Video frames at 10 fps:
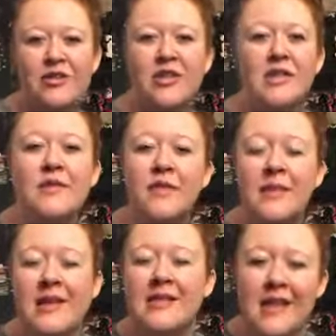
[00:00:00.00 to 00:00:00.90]
just for
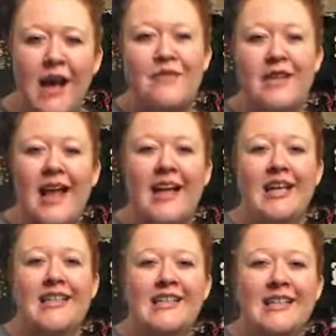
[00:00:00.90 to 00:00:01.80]
myself that I
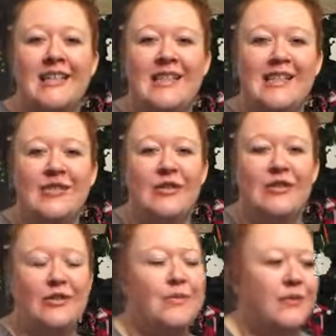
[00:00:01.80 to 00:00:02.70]
could stick to these
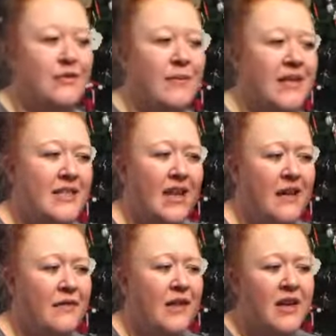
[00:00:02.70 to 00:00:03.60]
goals to prove to
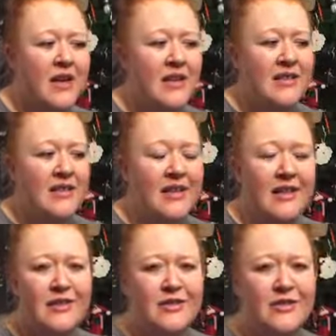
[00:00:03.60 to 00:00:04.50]
myself
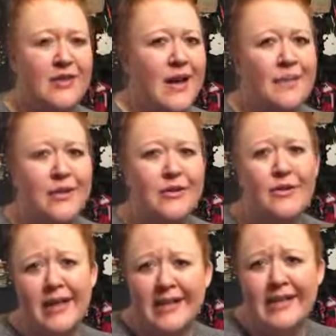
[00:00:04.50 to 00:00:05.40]
to just not be
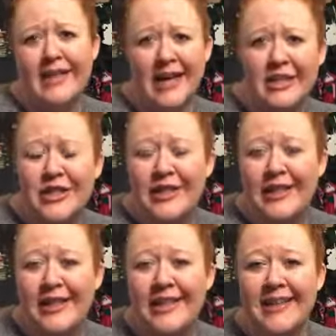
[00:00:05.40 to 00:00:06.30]
so lazy and
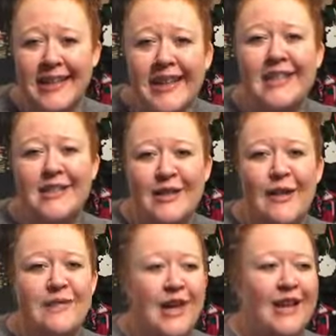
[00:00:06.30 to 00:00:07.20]
actually get
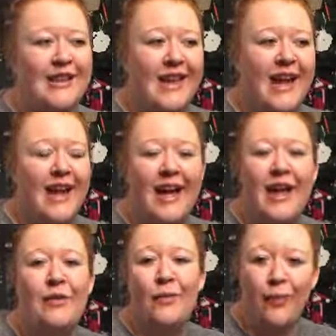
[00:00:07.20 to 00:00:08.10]
stuff done that
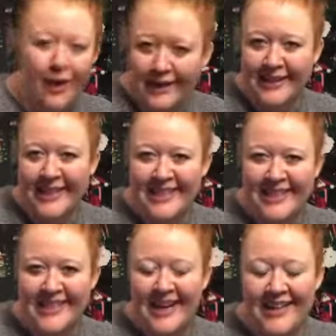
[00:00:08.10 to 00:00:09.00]
I want to
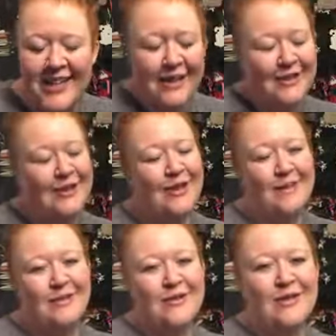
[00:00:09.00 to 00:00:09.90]
get done. So
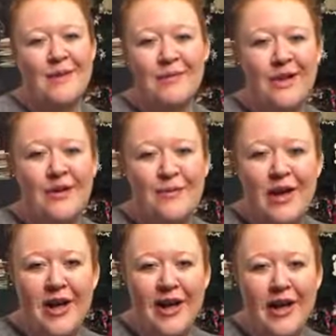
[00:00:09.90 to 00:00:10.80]
let me know down below
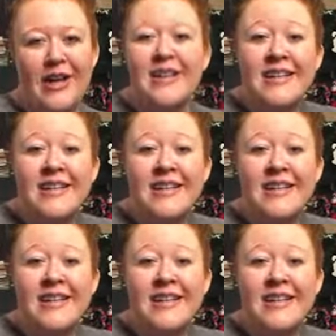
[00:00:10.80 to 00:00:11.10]
what are